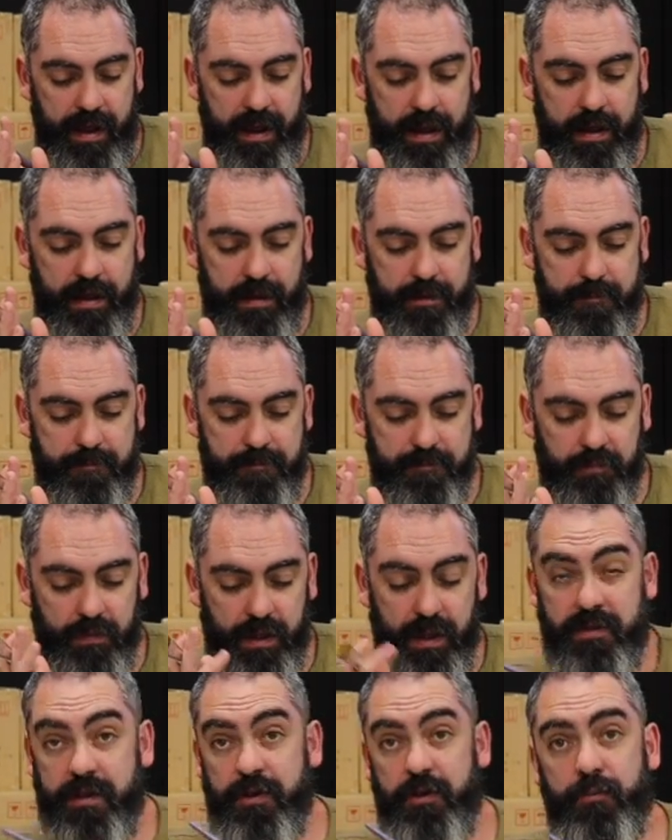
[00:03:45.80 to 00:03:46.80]

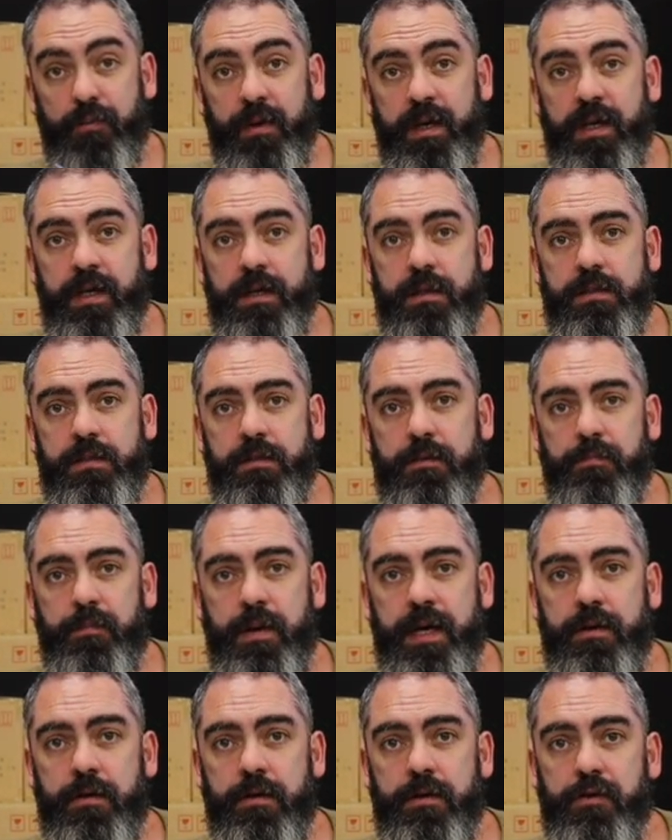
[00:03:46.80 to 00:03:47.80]
and then you're ready to
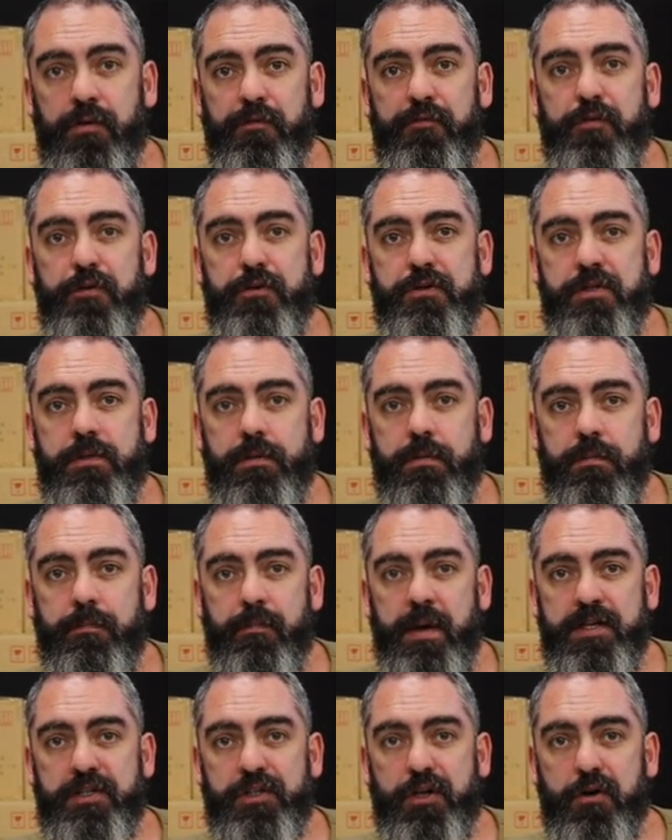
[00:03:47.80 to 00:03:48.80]
paint on your first
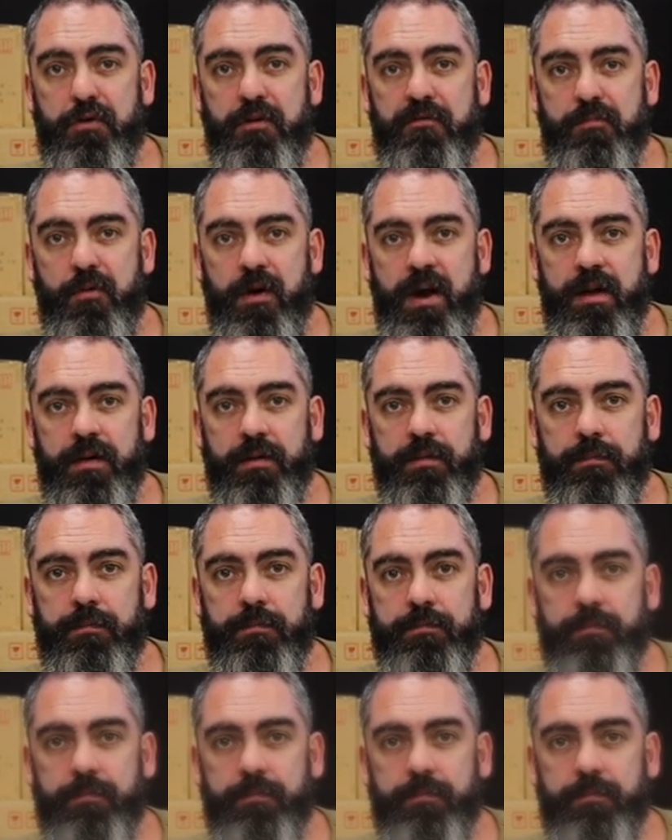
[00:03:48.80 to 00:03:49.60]
base coat of brown.